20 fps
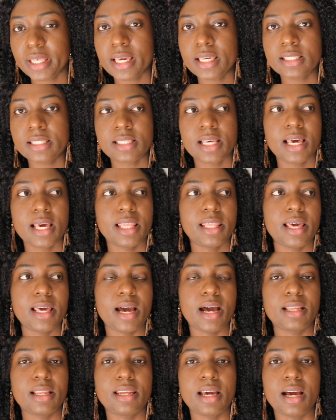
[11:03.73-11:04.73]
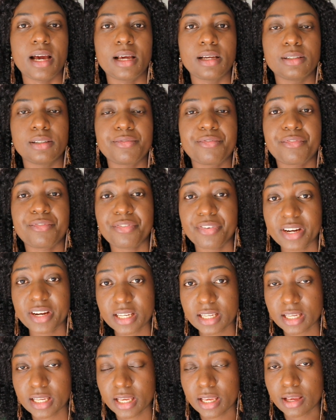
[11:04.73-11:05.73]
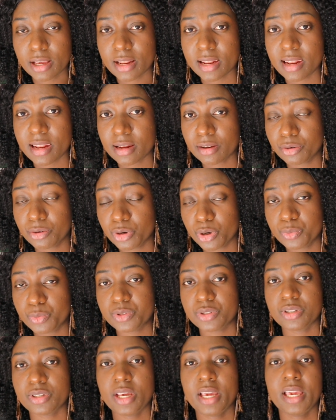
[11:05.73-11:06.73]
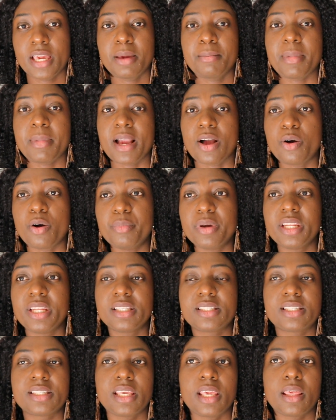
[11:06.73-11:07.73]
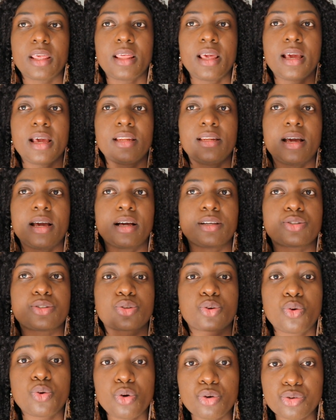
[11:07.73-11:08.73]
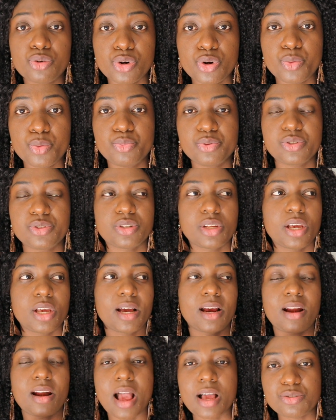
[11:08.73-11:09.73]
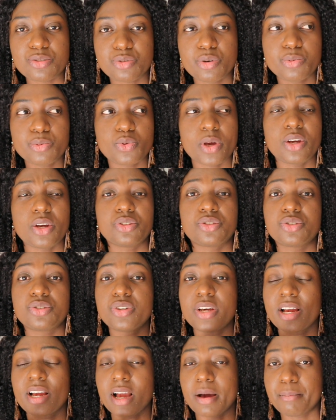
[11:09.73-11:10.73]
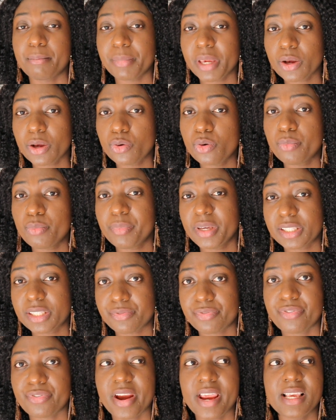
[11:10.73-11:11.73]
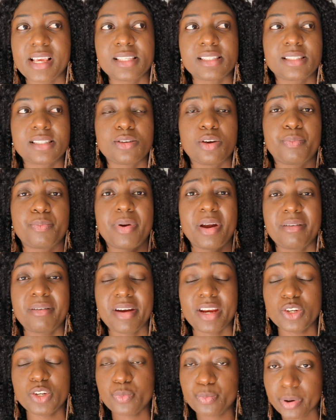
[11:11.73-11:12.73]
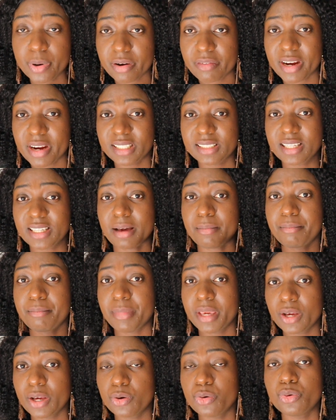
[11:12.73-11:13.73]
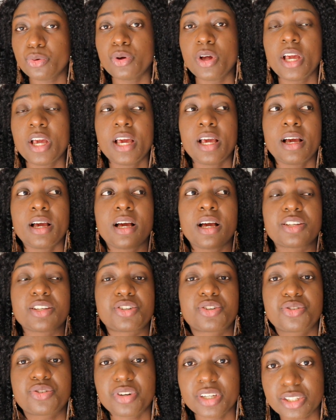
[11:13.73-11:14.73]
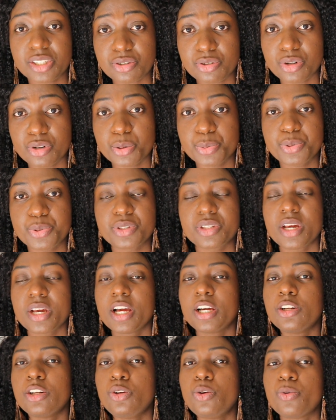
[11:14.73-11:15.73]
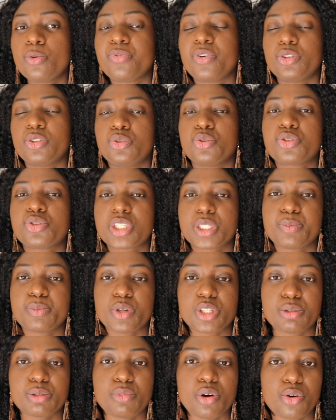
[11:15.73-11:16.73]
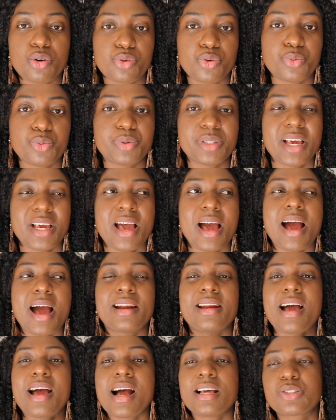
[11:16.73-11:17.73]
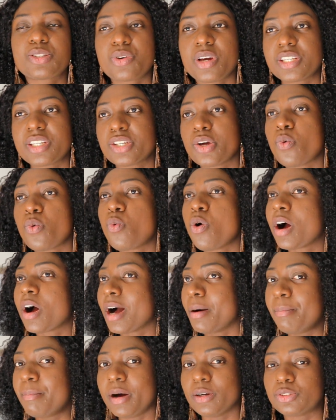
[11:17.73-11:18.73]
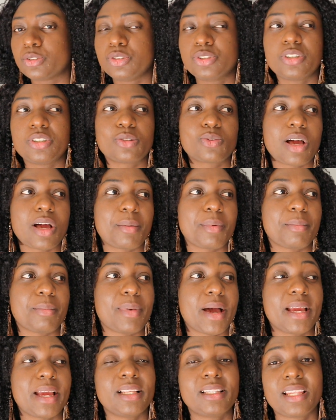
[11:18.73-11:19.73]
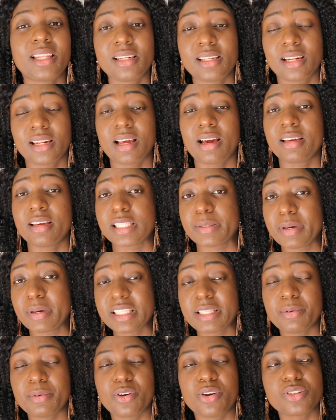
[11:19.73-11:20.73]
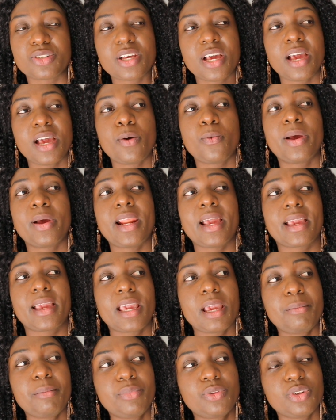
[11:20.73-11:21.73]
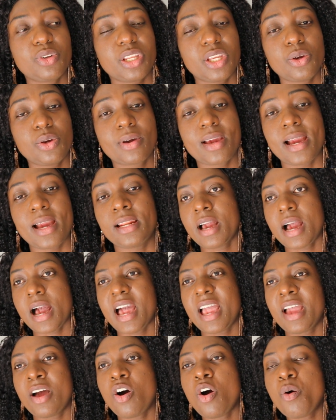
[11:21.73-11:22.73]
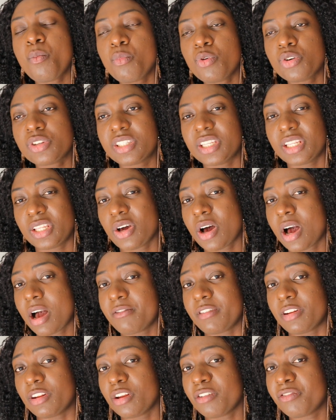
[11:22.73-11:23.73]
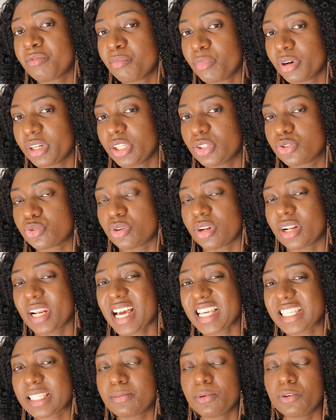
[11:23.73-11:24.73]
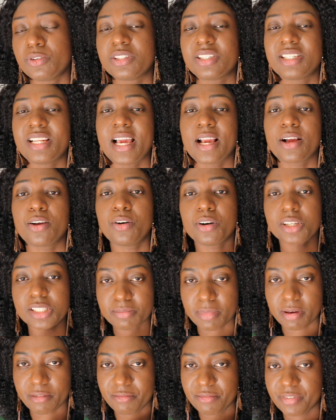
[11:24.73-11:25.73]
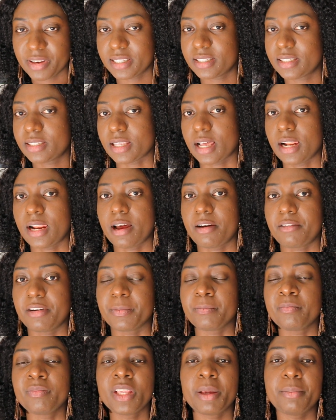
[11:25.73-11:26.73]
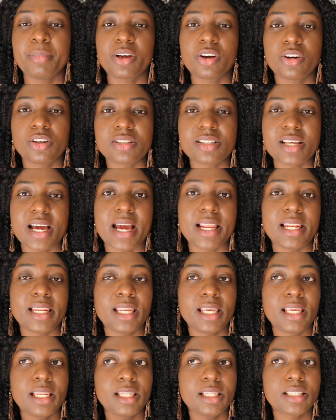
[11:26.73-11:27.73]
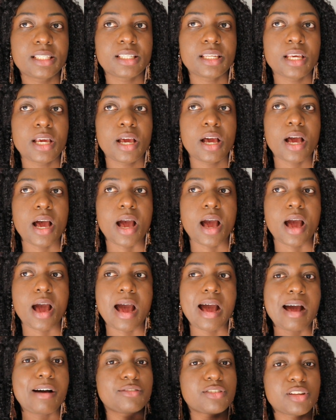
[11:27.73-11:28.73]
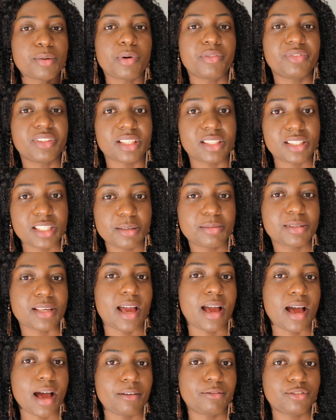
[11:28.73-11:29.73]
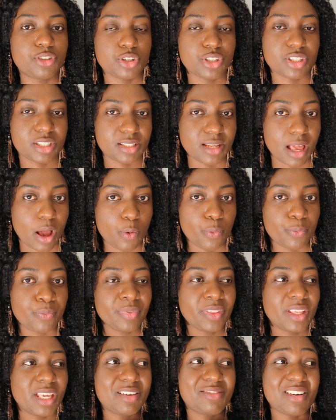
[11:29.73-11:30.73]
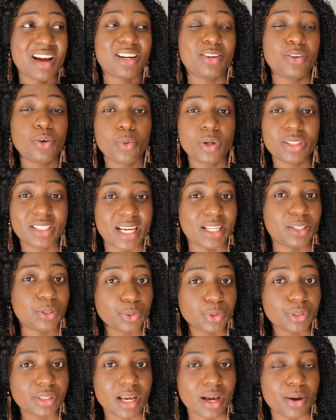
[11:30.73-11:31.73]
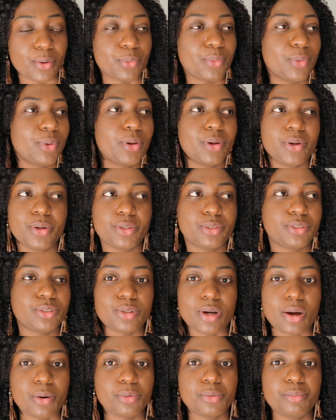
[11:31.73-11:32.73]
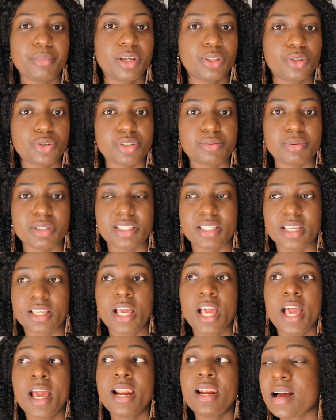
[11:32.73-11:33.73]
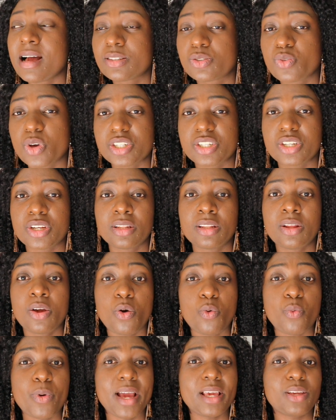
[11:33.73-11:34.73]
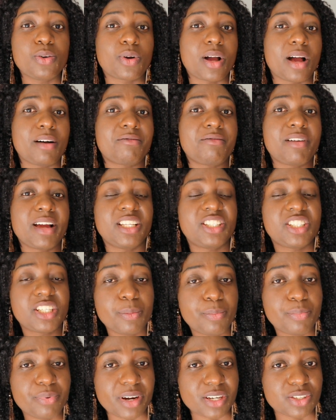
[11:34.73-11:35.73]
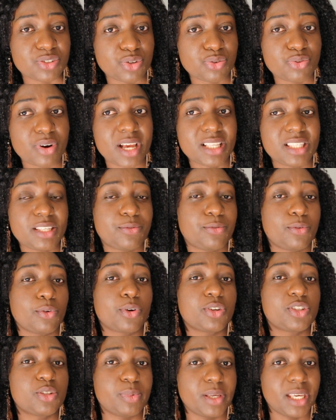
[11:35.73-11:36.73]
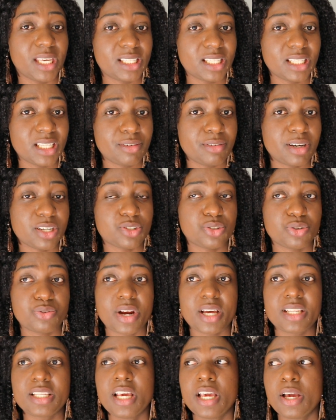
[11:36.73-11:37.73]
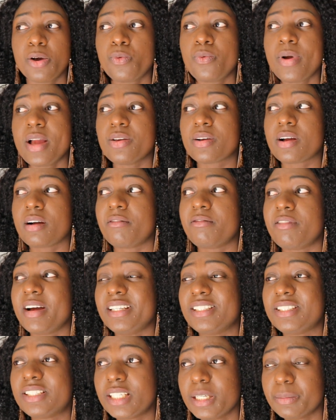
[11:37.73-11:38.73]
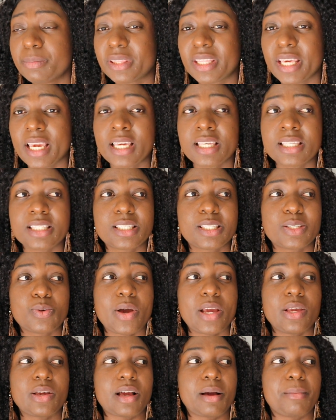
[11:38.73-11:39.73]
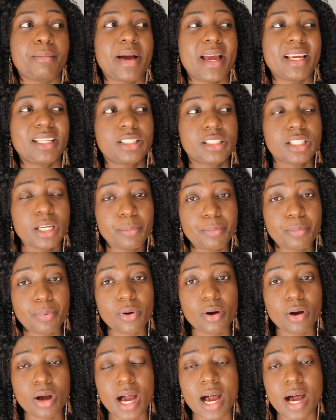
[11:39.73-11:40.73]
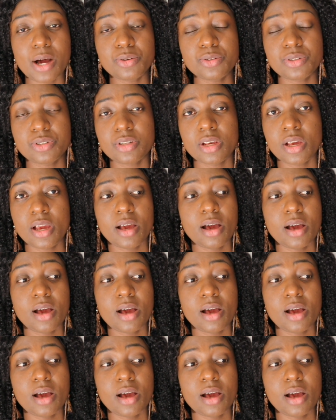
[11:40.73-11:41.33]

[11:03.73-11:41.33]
things. There are free groups in my community. There are school groups, class groups where your children can mingle, meet friends. You parents can mingle. Street groups. Look for those small groups and ask questions, walk about. Don't just go and be buying things that are expensive, because when I came to the UK, I almost did not have enough money to last me until I got my first salary, because I didn't have some of the tips I have just now. If I know what I know now, oh no, I won't make those mistakes. Ask questions where you can find cheap restaurant if you're going to be eating in a restaurant, where you can find cheap things, where you can buy cheap house